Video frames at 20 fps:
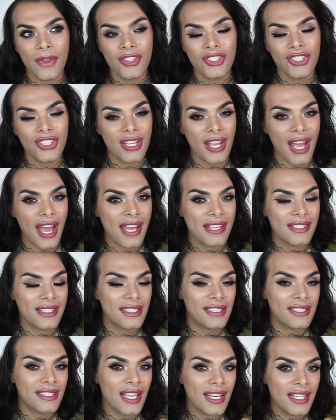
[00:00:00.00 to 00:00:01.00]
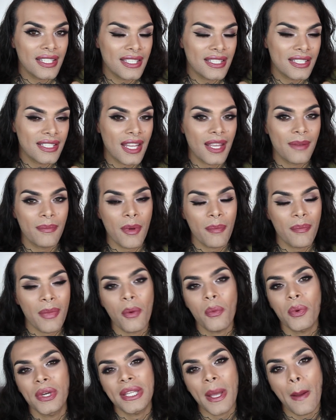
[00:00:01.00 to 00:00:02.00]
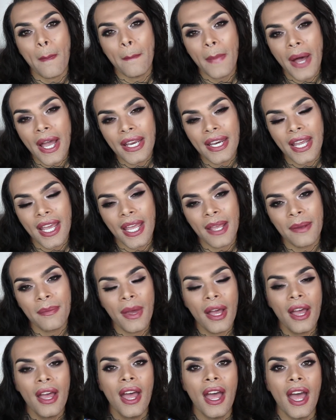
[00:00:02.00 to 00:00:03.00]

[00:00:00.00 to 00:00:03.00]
She has exactly the same but with my name,